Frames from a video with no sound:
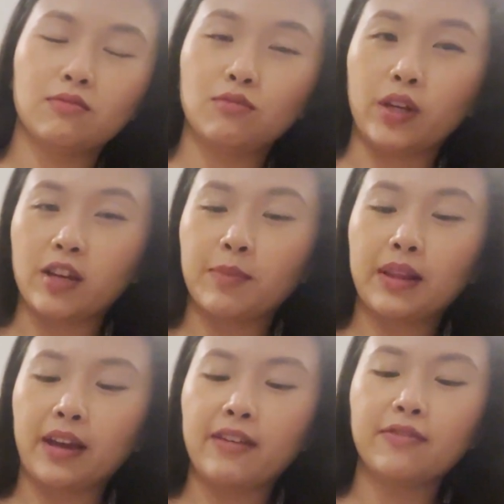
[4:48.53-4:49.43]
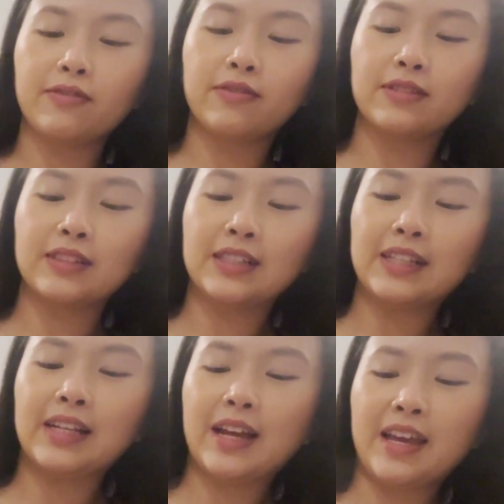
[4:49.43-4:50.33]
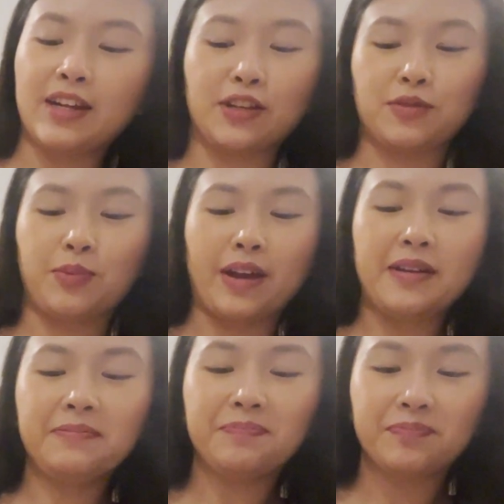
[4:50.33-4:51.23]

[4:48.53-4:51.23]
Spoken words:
week of my life, in a good way.